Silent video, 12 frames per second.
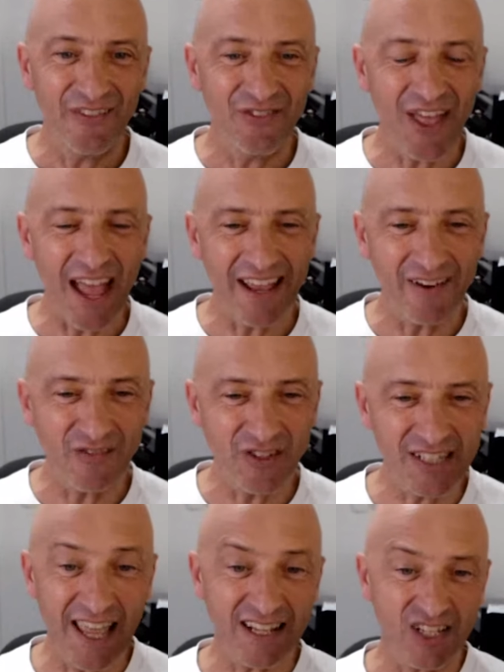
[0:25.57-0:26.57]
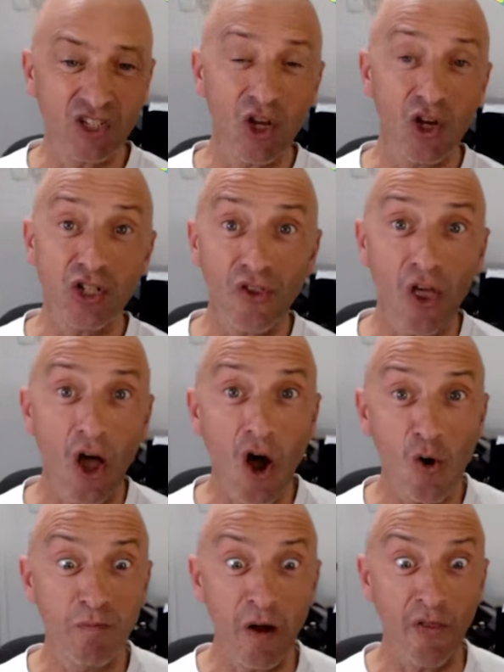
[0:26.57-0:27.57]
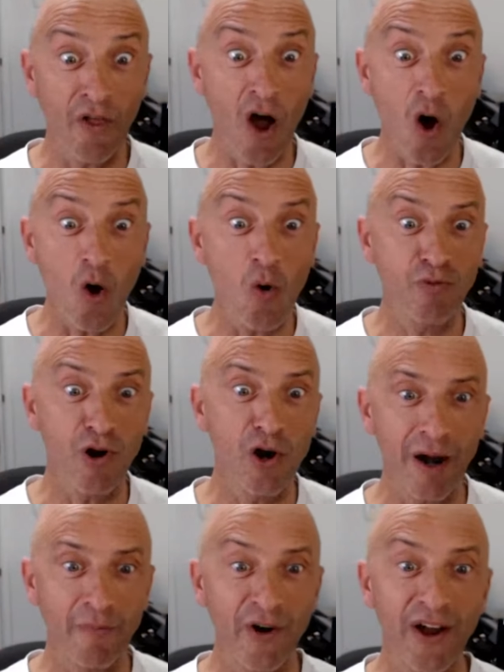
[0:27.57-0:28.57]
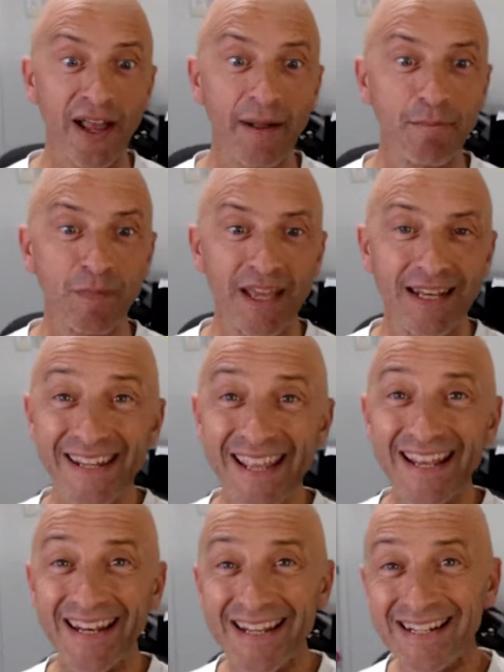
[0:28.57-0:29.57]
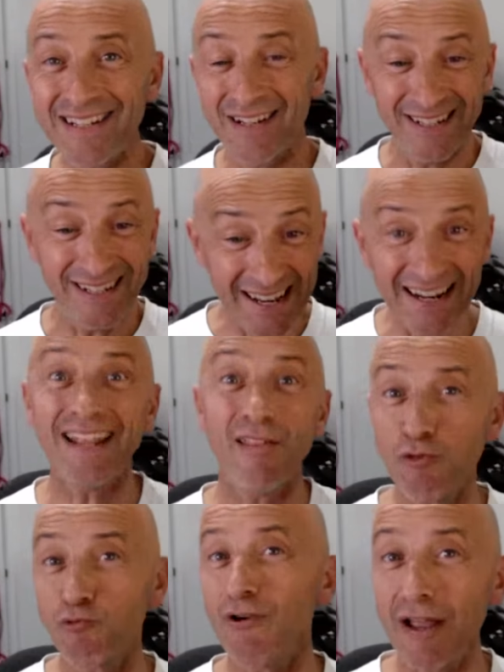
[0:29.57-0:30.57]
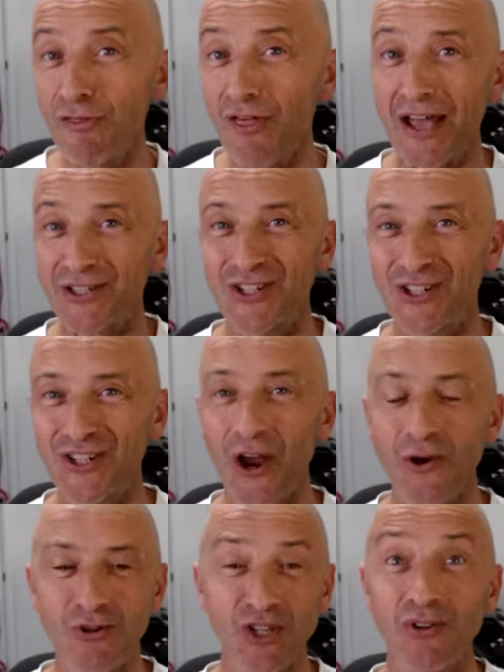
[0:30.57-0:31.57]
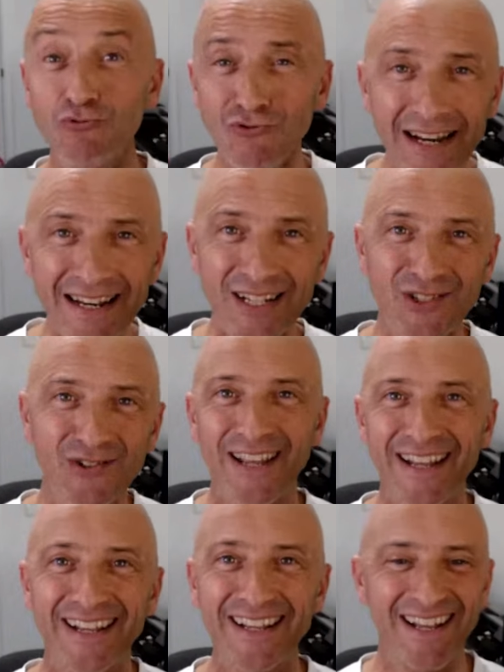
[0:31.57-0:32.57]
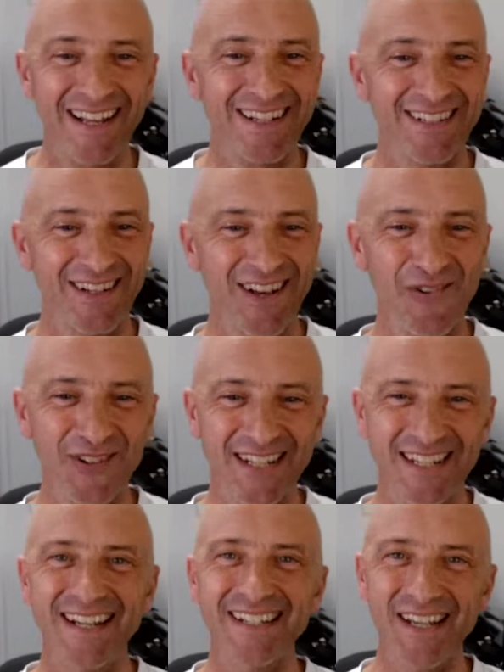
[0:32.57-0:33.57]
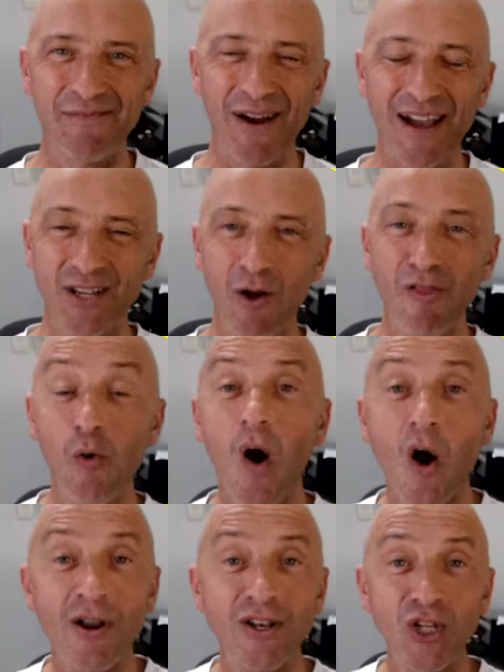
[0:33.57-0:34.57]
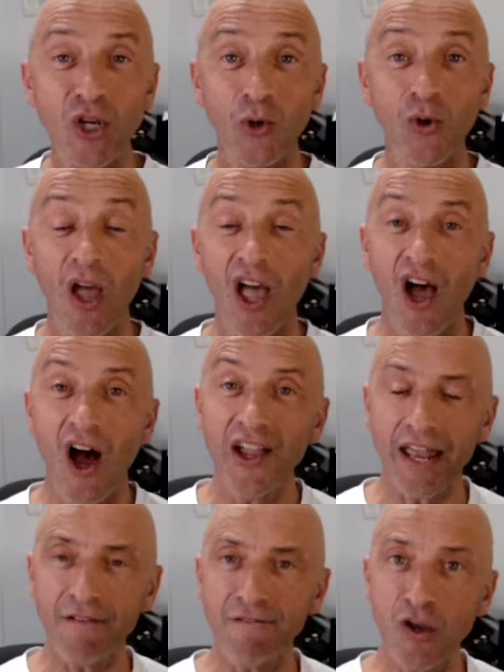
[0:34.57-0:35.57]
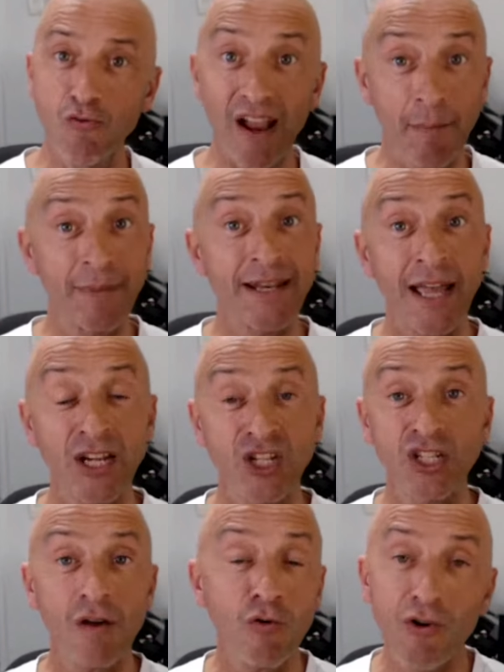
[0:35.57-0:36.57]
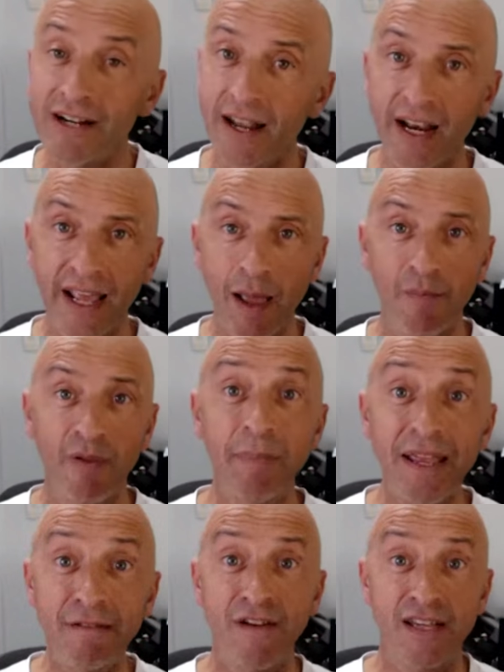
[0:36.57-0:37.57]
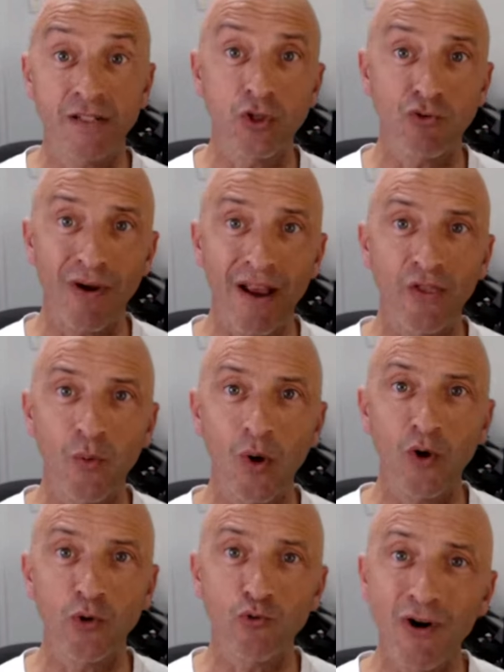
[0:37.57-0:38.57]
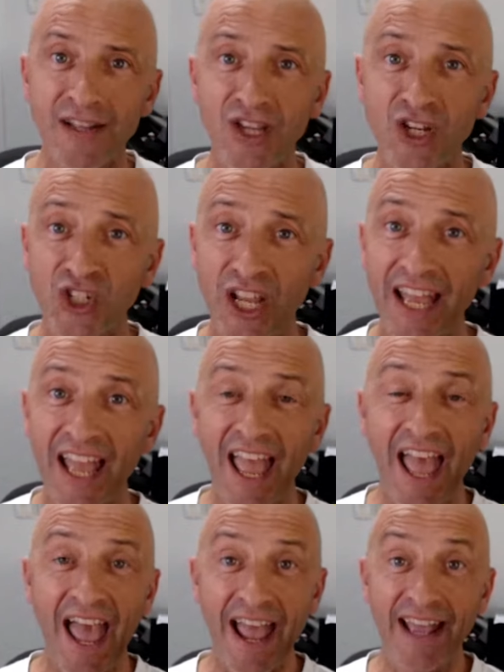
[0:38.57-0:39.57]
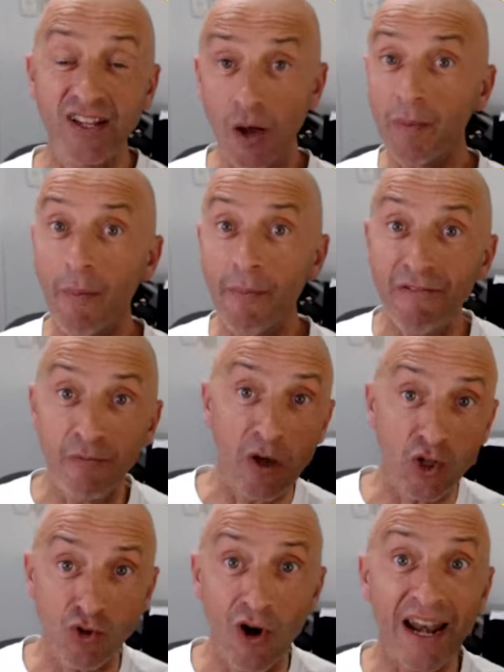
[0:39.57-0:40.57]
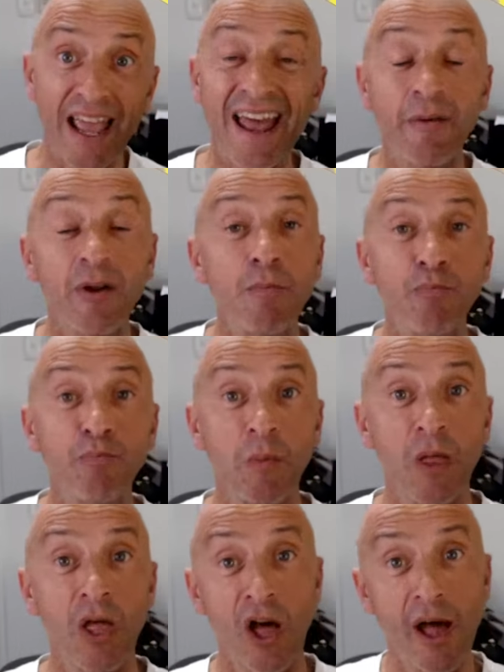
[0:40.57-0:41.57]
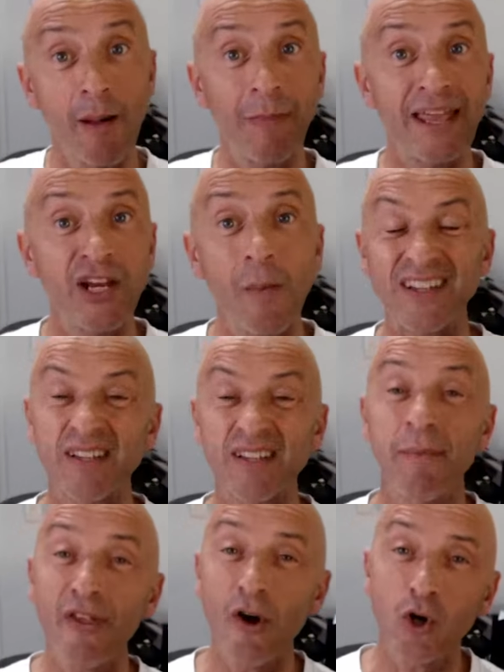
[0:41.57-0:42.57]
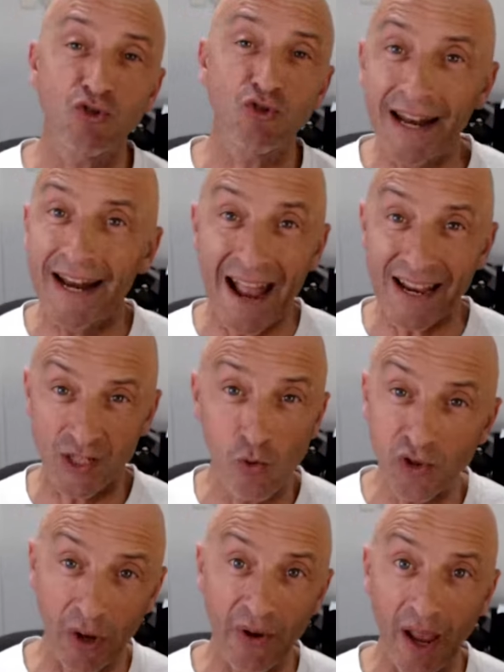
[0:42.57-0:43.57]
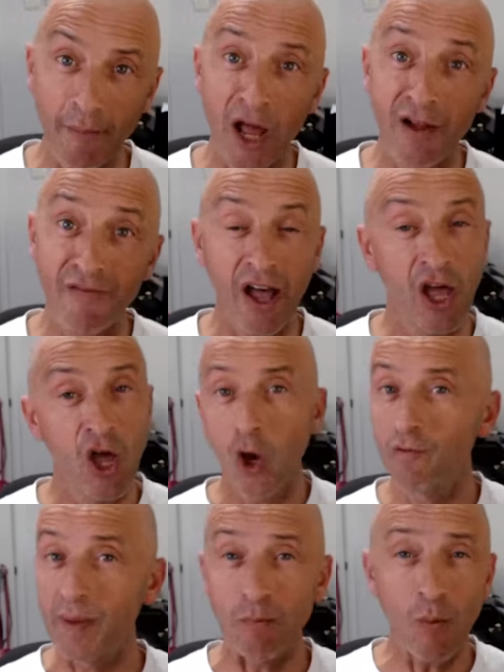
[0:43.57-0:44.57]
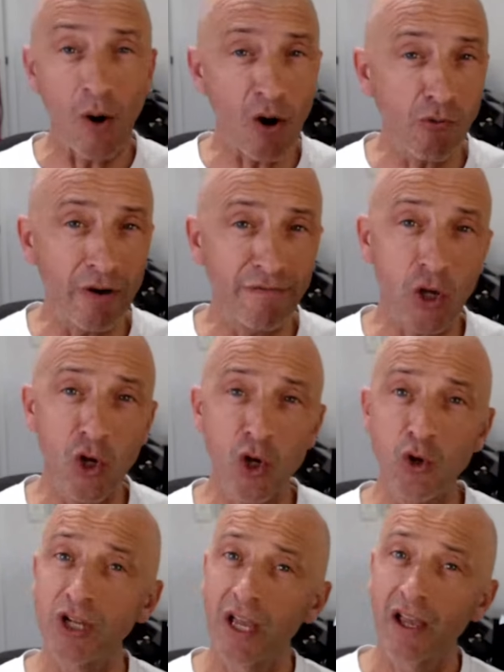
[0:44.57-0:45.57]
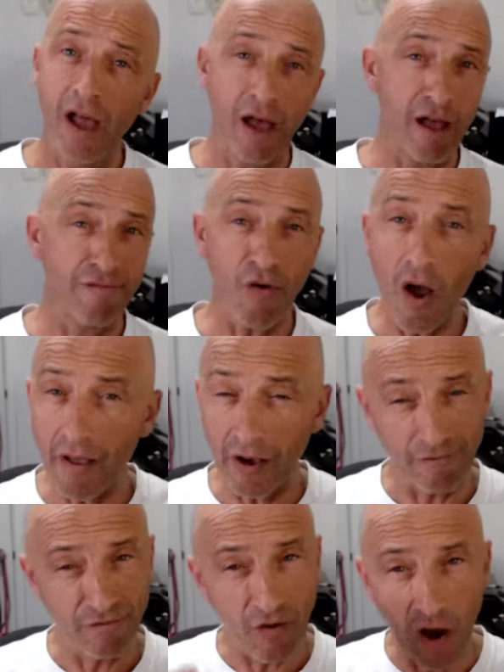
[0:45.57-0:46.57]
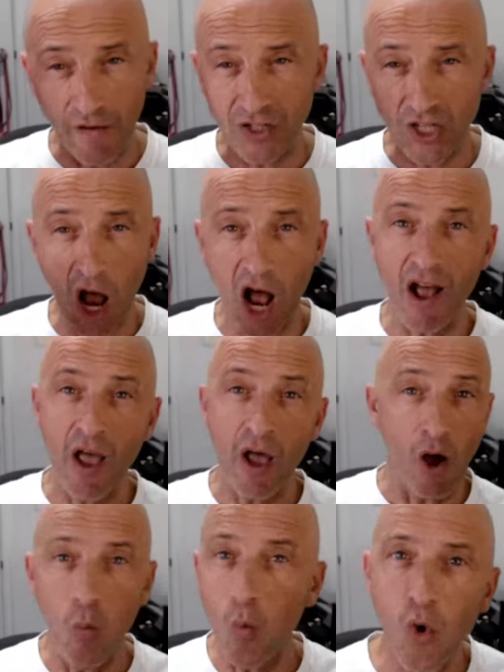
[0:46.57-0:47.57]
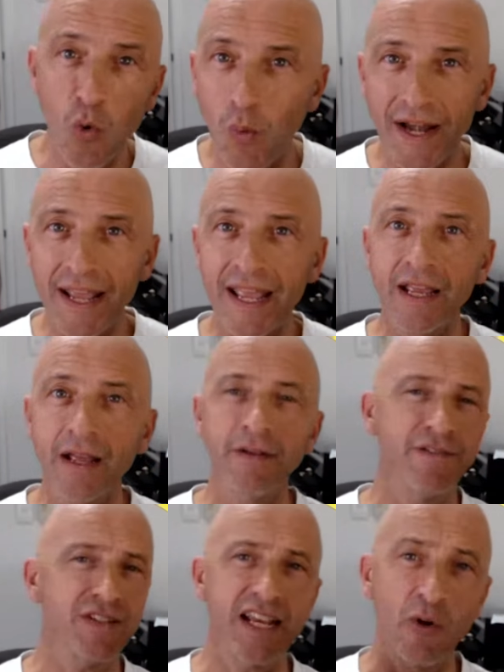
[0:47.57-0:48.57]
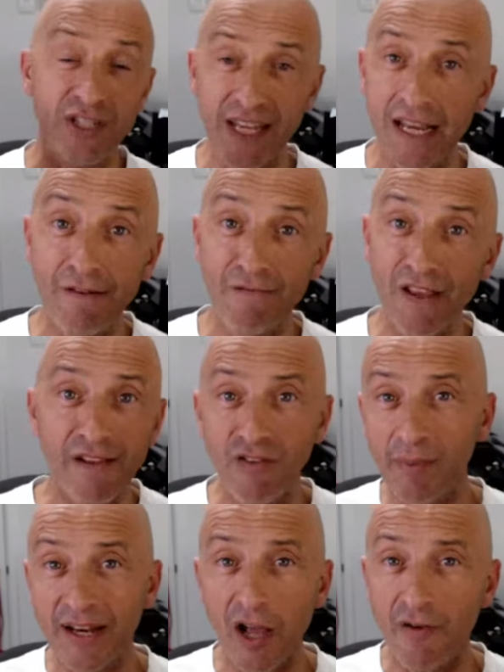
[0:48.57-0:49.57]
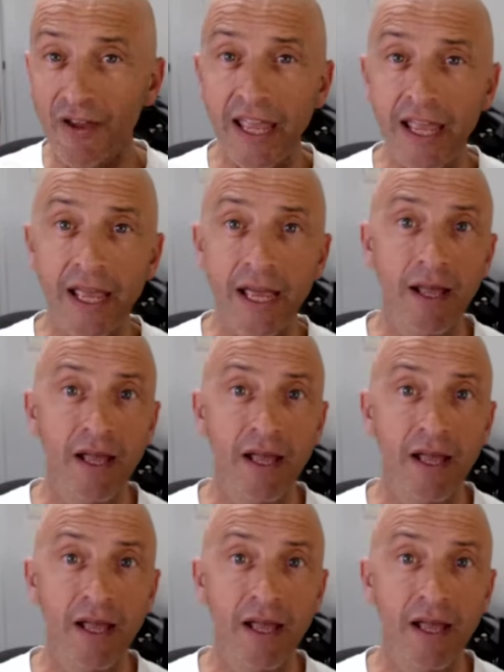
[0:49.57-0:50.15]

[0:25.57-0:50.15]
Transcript: That's a search of the whole program, right? Nearly 3,000 shows. So it's really tricky to know what to see somewhere. So I thought what I'd do, I get a few recommendations. I've already done a couple of the big festivals around the world already this year, and I'm coming from Australia, and I'm going to let you know about some other Australian acts who are also coming over who've been well-reviewed, five-star, award-winning. You've seen them on TV if you've been over here.